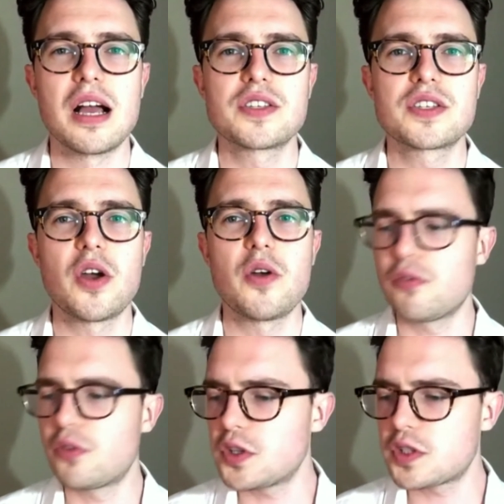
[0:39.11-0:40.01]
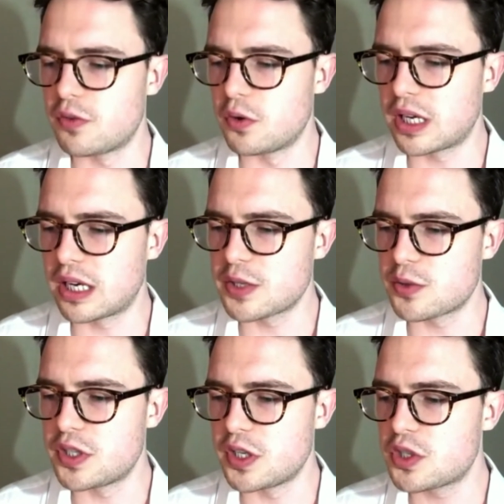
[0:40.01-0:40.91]
So first of all, I'd like to
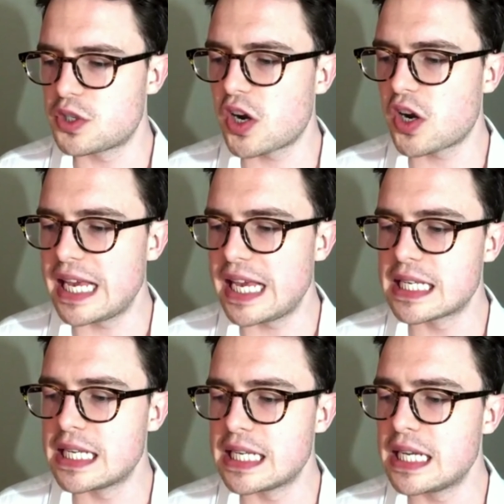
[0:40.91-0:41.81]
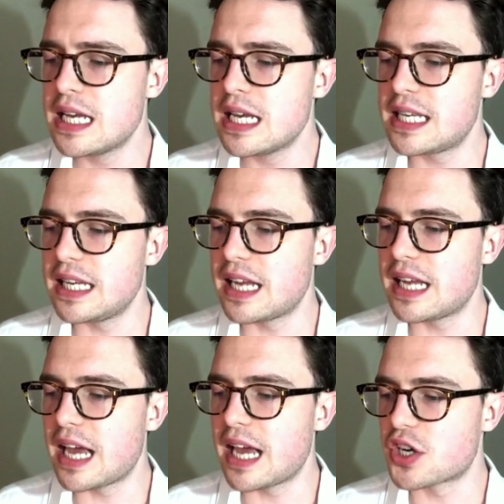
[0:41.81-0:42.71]
introduce Chuck Heaton, Senior
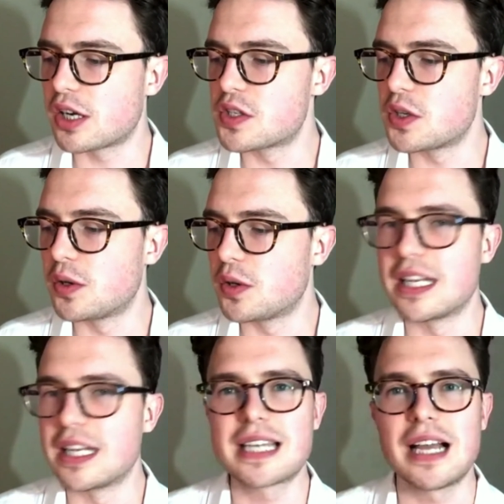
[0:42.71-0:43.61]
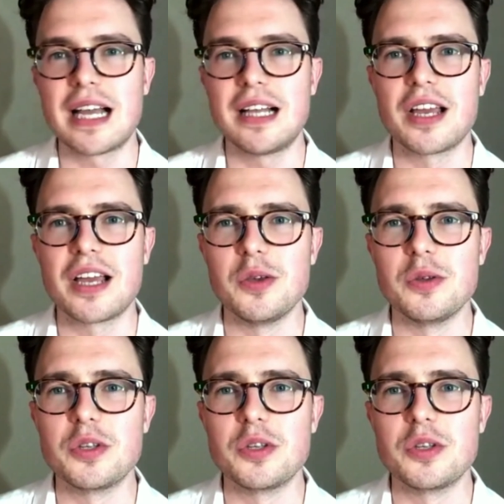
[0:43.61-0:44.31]
HR Consultant at Talent IQ.